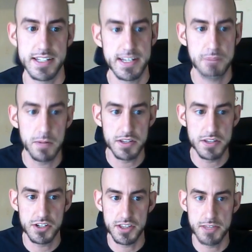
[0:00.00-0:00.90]
That's probably
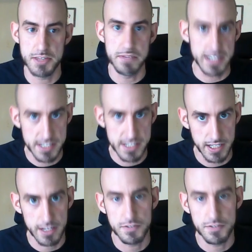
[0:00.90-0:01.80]
the biggest
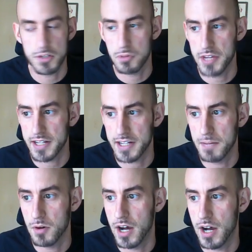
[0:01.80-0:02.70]
thing. If you can pull that
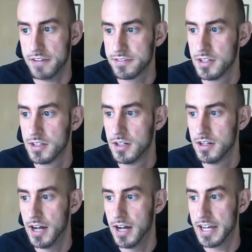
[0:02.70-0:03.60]
combo off,
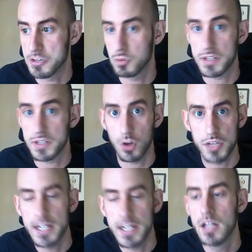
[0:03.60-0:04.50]
you will be
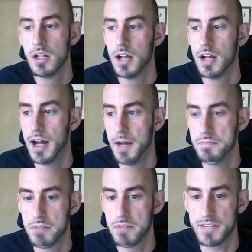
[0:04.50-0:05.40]
golden.
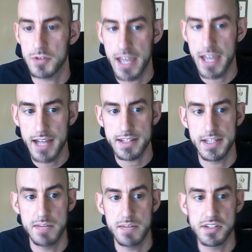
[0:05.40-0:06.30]
But if you can't, the
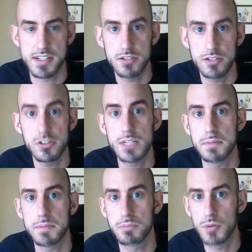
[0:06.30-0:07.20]
damage is still going to
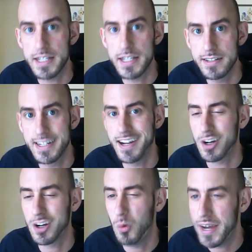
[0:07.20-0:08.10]
be pretty good.
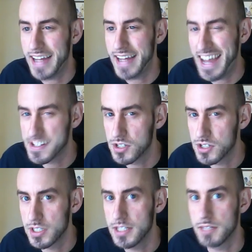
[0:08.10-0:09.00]
Not quite as
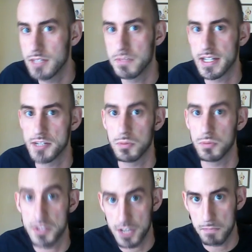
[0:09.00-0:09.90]
good, because we'll
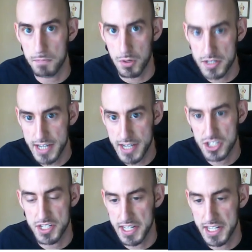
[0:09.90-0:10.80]
be using our bonus
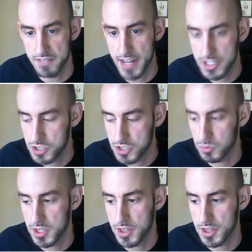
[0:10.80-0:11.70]
action to get advantage
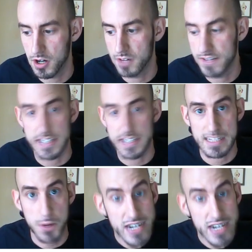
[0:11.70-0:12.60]
with our Fighting
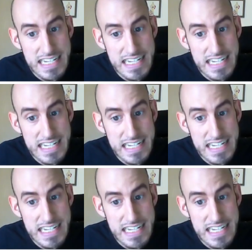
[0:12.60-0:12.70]
Spirit.